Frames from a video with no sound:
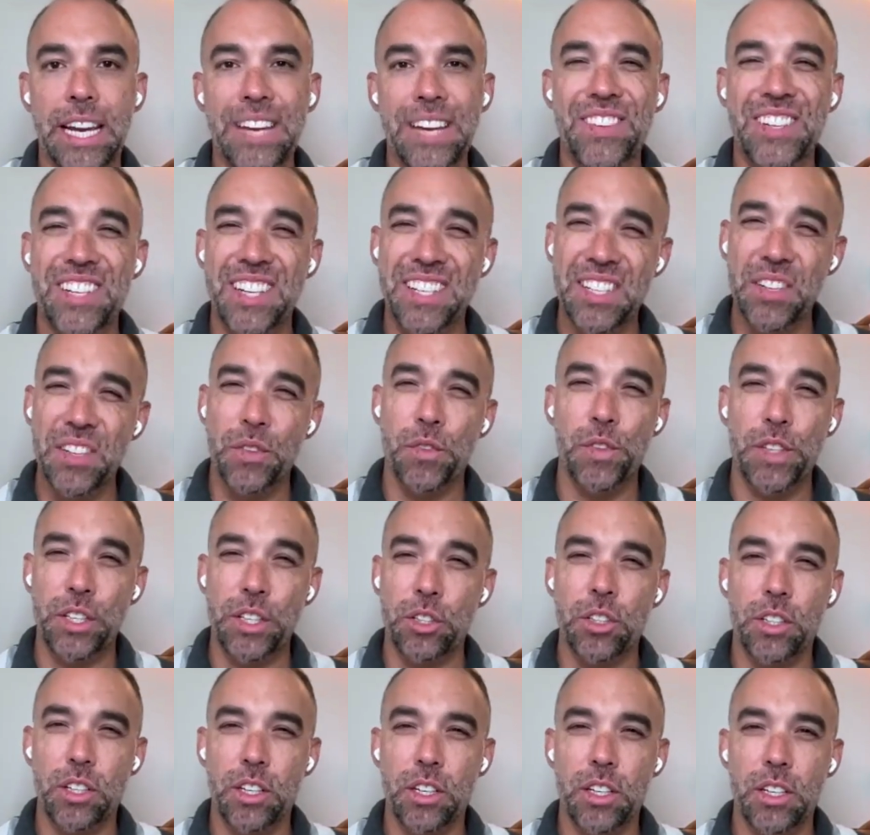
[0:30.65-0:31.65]
If it doesn't
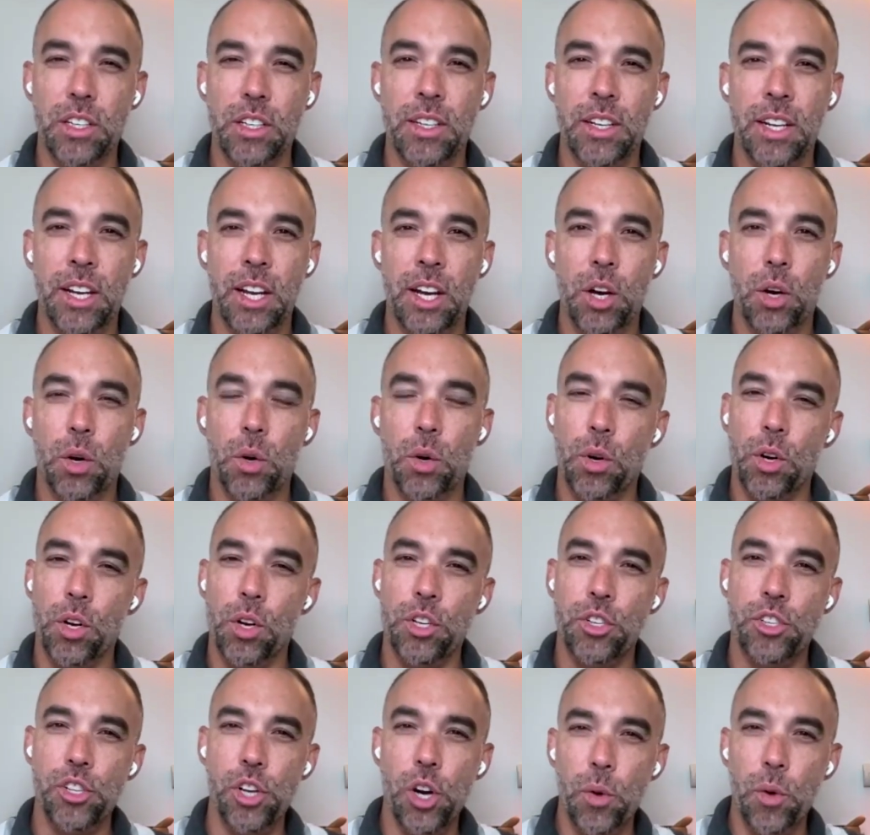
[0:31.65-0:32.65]
feel good or
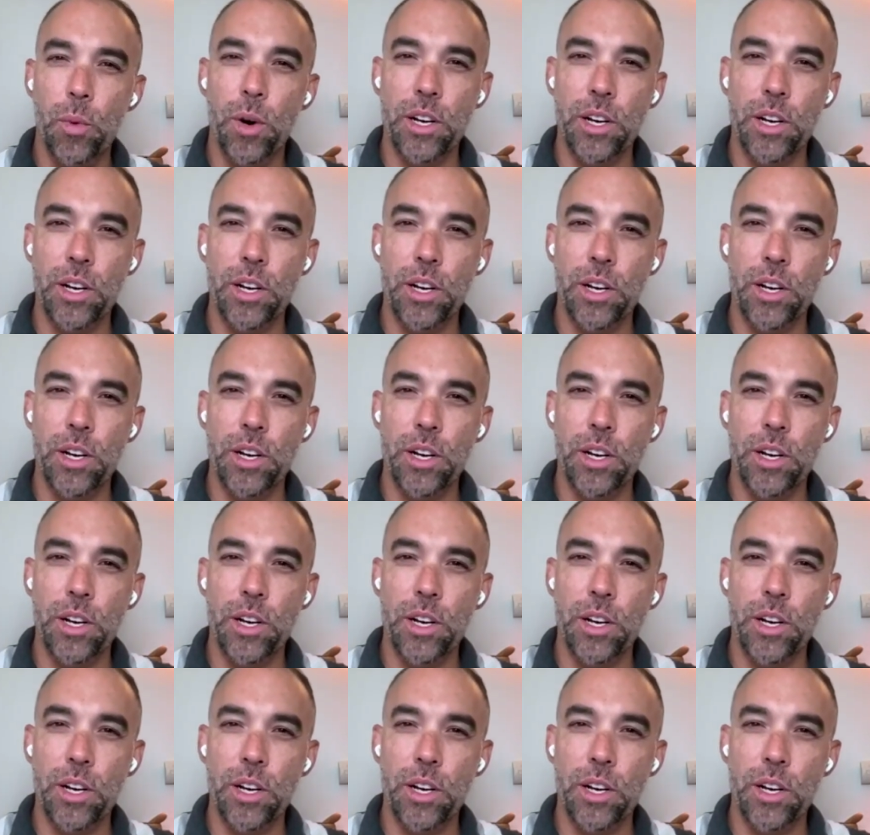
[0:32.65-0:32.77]
you don't